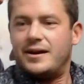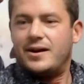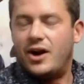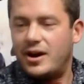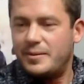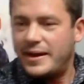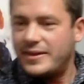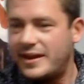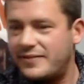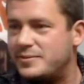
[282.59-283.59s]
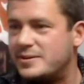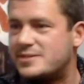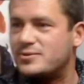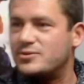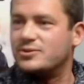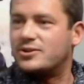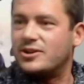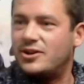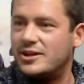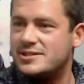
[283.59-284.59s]
Oh, mate, there'd have to be some good-looking
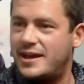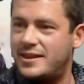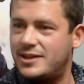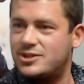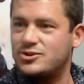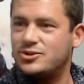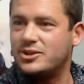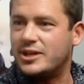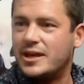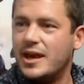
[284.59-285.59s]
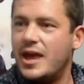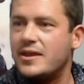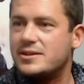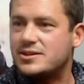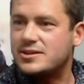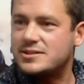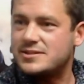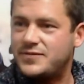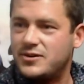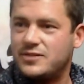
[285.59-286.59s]
guys out there, surely. There's
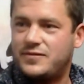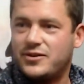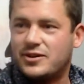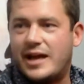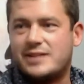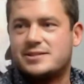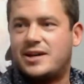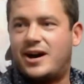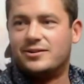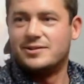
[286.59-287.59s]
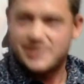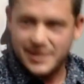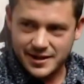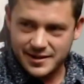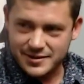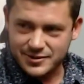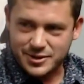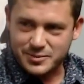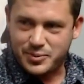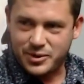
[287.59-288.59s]
a few lads at Cole and Cedar that are
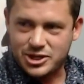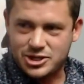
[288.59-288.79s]
looking pretty